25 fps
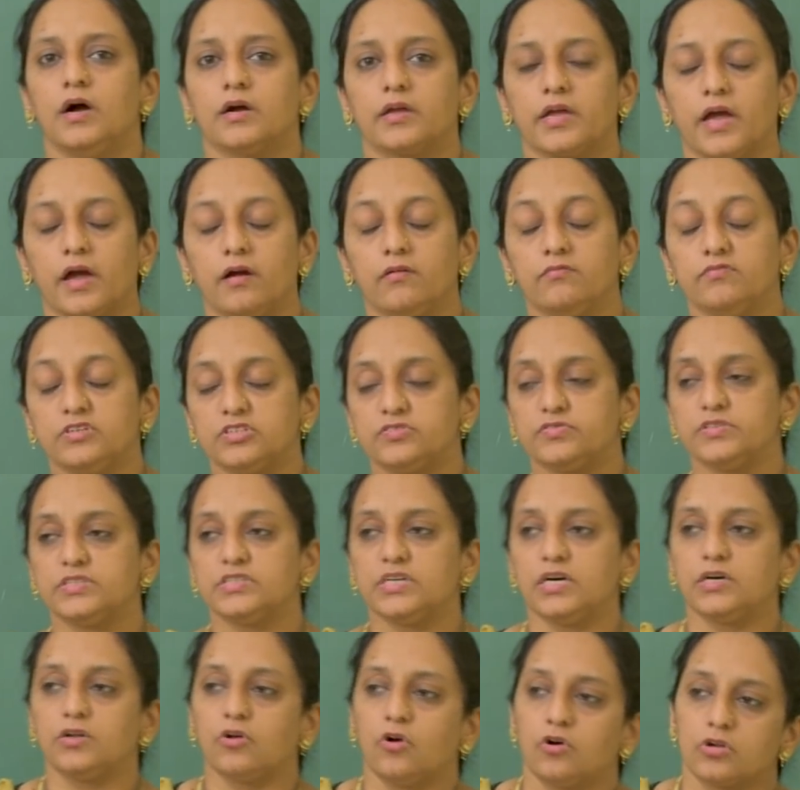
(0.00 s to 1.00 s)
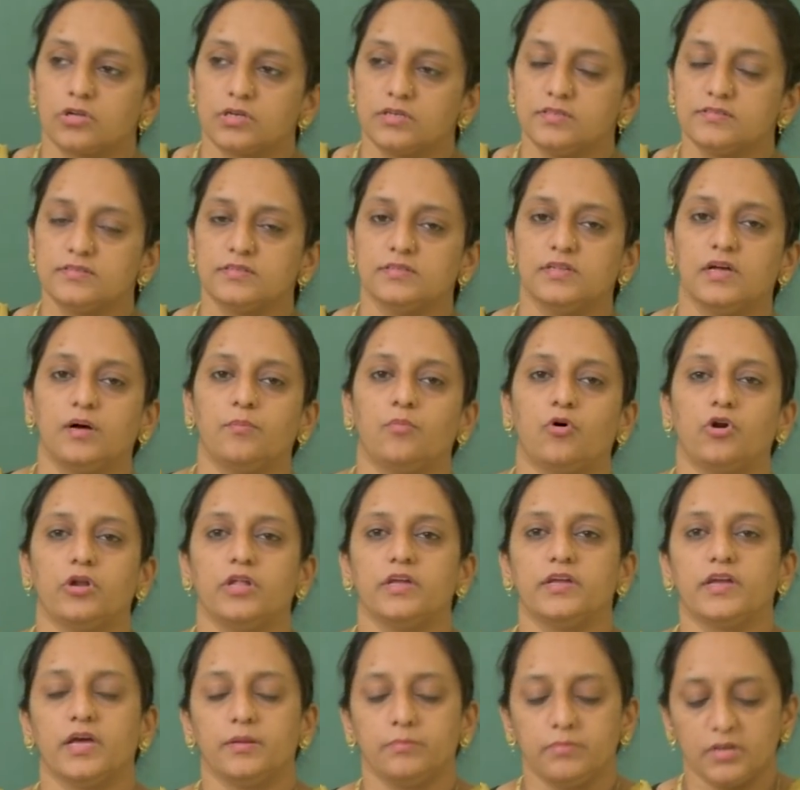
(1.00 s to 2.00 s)
which are organs in our
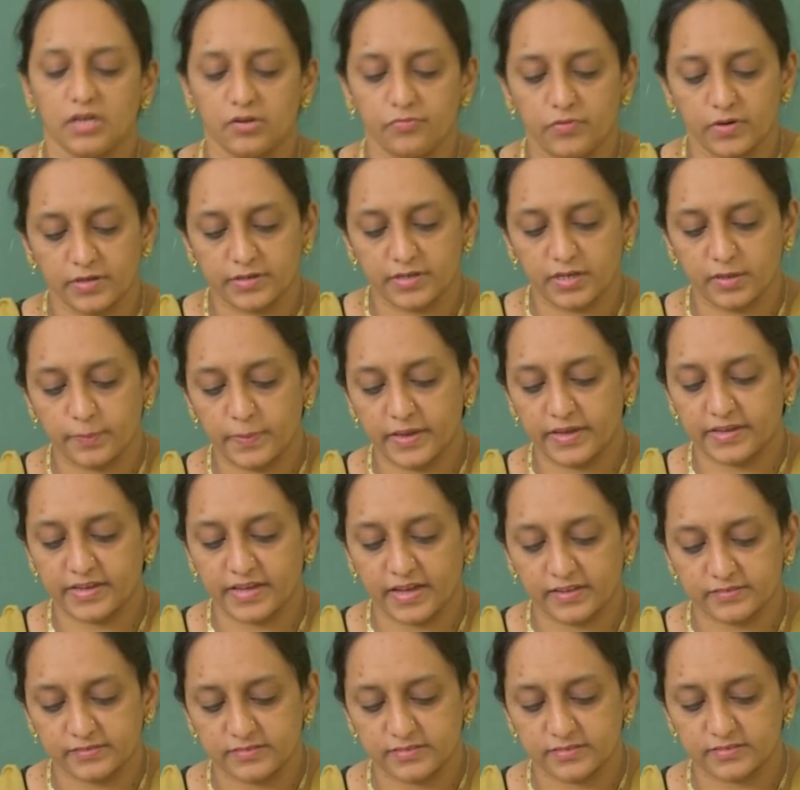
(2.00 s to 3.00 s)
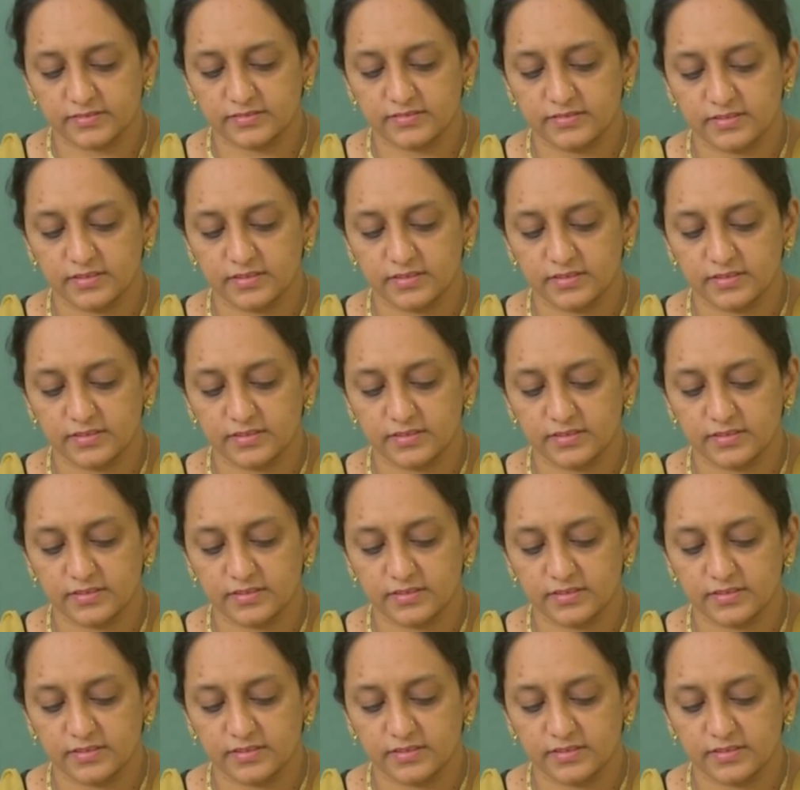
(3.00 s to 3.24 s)
body can be affected by cancer.